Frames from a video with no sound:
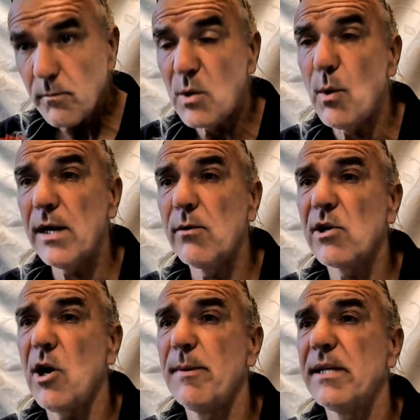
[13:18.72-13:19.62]
While
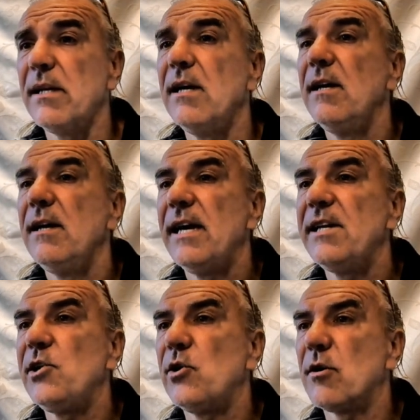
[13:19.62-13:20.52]
uncommon
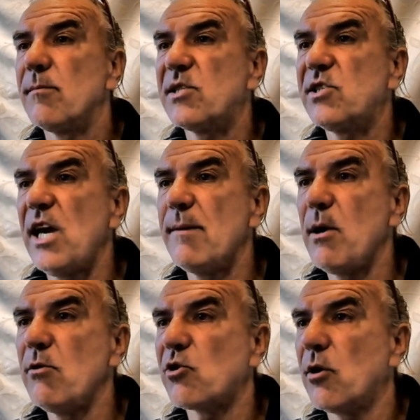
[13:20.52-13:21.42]
in Europe,
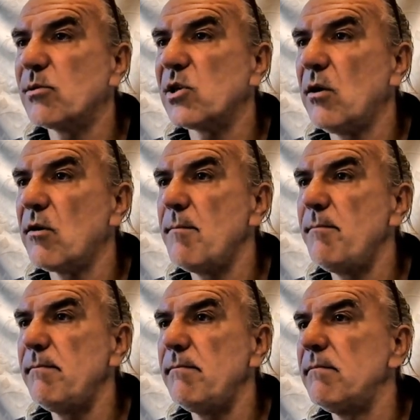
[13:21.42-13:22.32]
GMO crops are
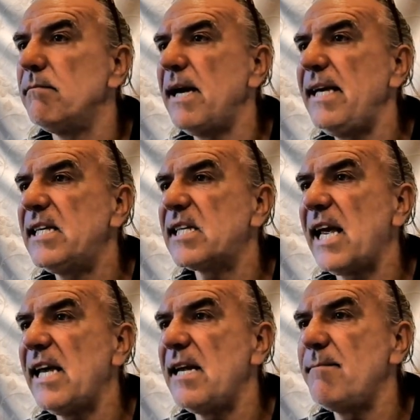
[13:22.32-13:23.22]
a
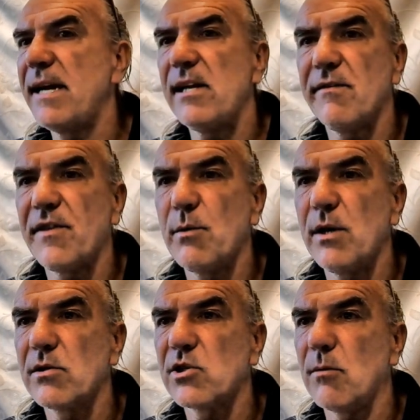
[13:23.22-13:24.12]
mainstay in many of the
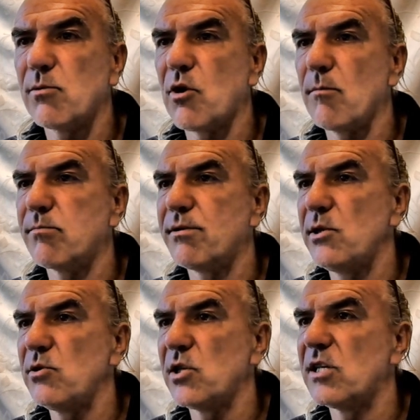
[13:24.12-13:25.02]
world's top crop
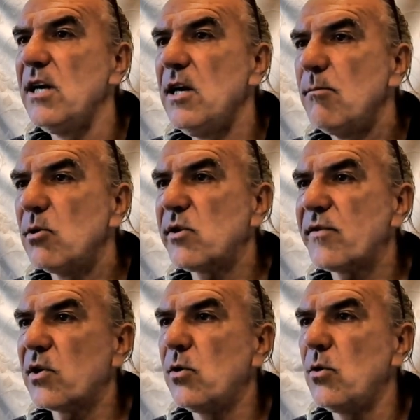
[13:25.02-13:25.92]
producers. Much
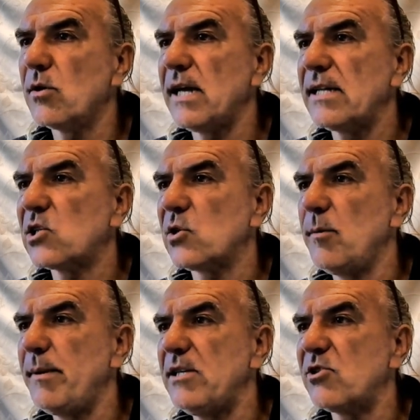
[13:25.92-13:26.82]
of the corn and
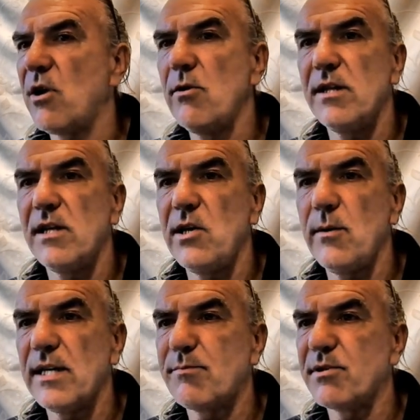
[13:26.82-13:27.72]
soybeans grown in the
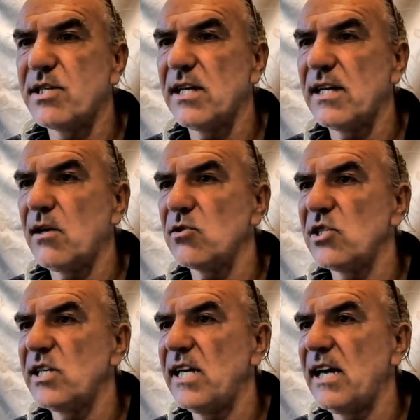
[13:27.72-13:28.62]
US, Brazil and
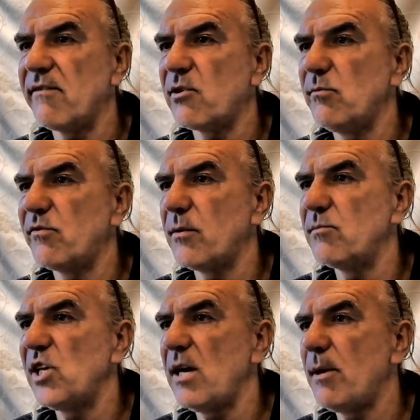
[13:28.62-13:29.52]
Argentina have come
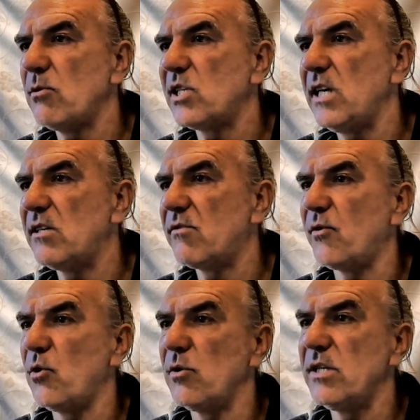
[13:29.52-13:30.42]
from GMO seeds
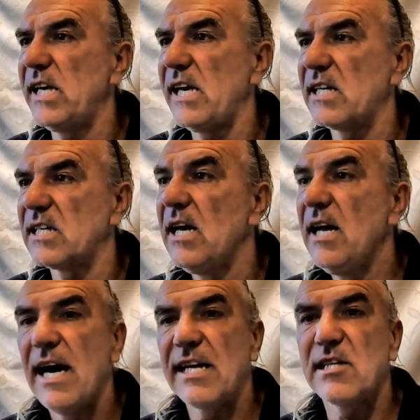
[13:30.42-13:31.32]
for years,
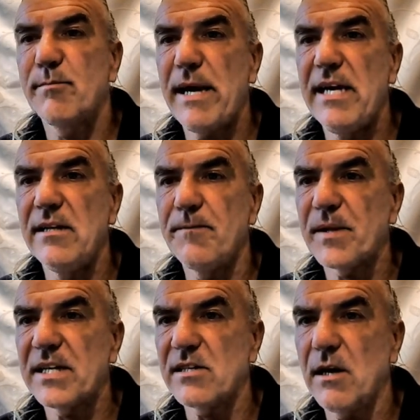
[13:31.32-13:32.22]
and Spain
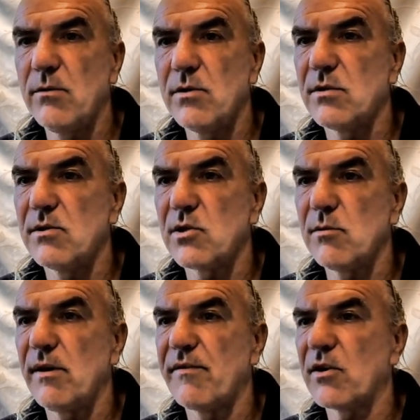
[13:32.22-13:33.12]
sows
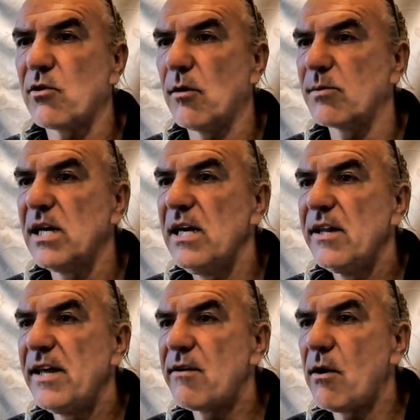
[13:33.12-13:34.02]
some of the crops.
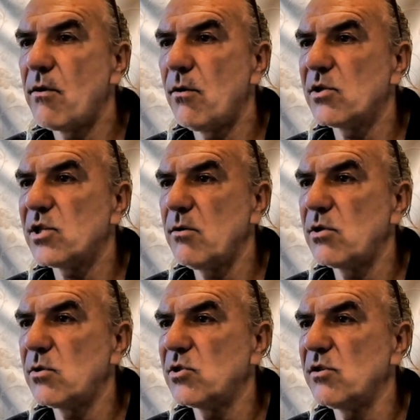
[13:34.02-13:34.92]
There are also
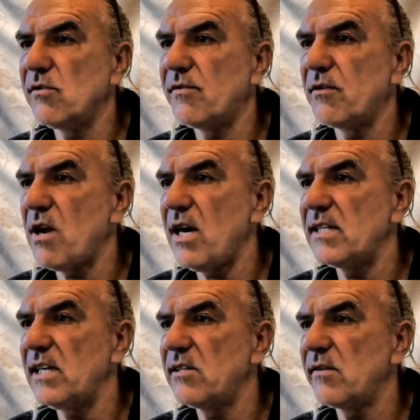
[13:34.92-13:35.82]
such
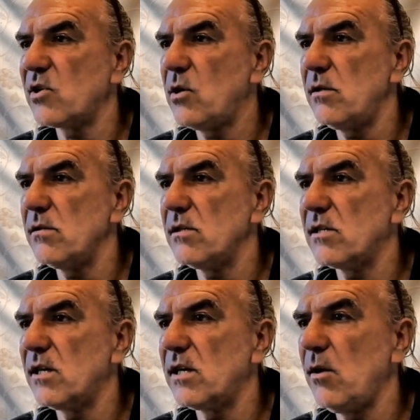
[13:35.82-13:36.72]
varieties of cotton,
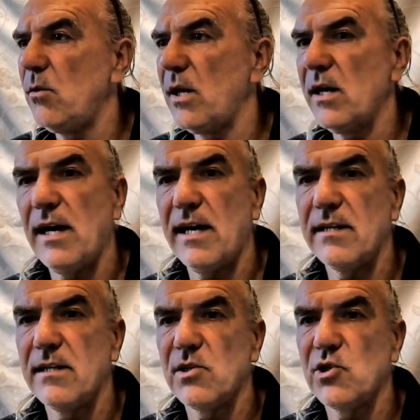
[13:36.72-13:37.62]
canola
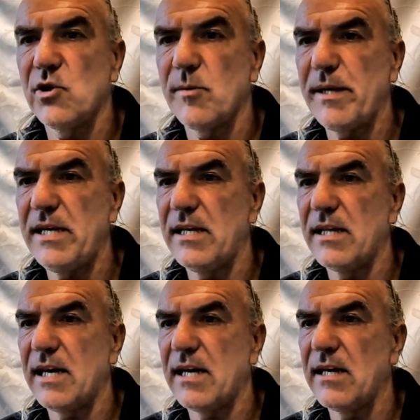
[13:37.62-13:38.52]
and sugar beet
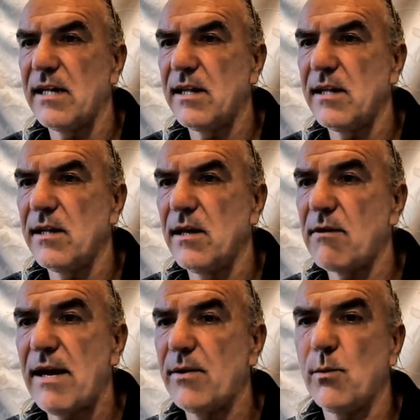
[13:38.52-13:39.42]
that
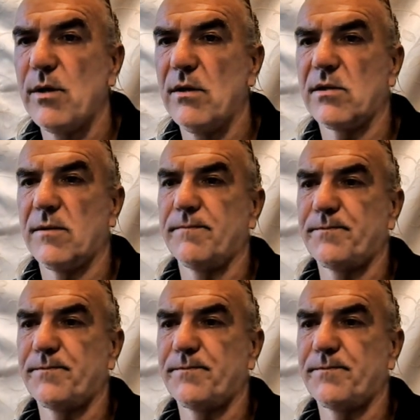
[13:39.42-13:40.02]
around the world.